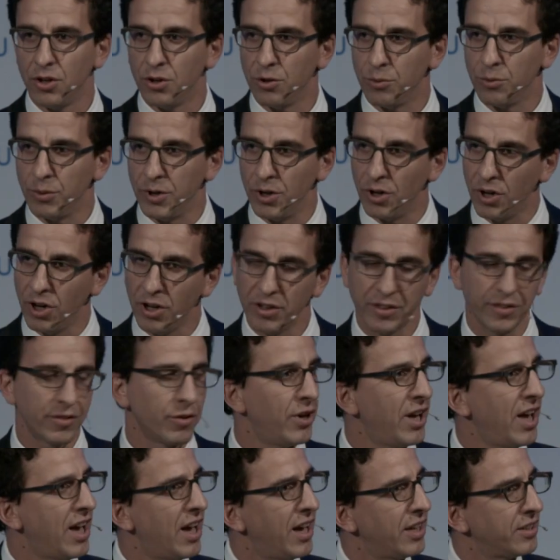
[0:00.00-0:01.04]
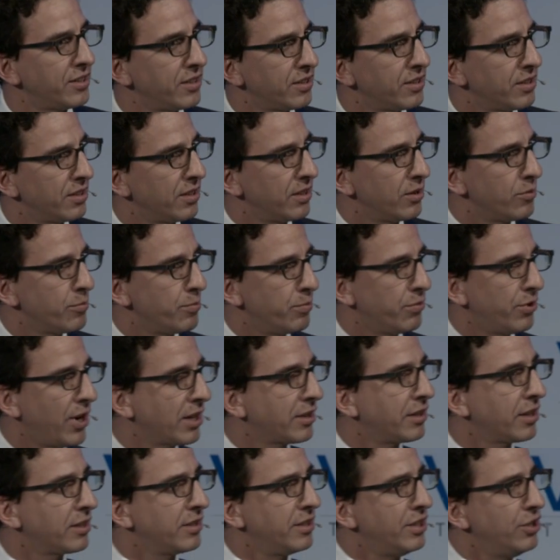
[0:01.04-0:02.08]
We also had
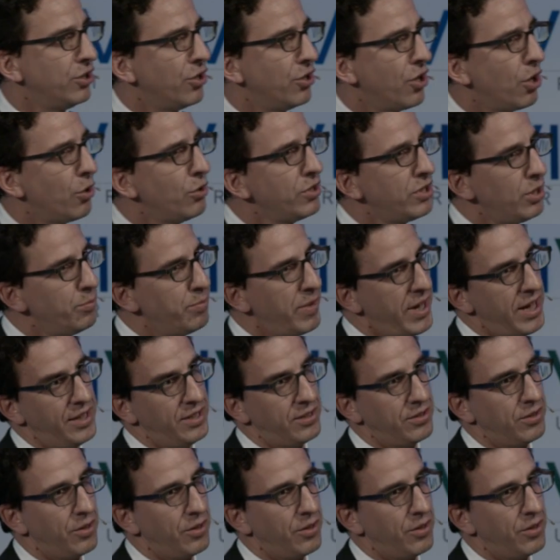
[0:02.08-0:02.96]
practically no debate